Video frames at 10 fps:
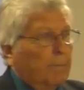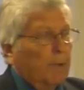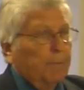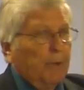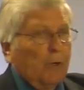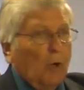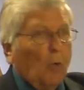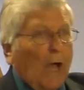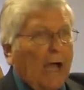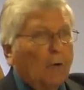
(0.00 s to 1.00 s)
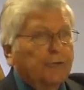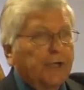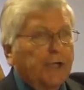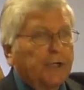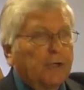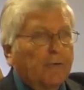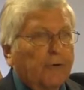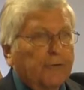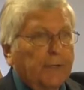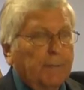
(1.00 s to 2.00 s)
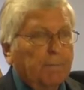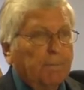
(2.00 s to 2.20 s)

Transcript: appeared at Ohio State University.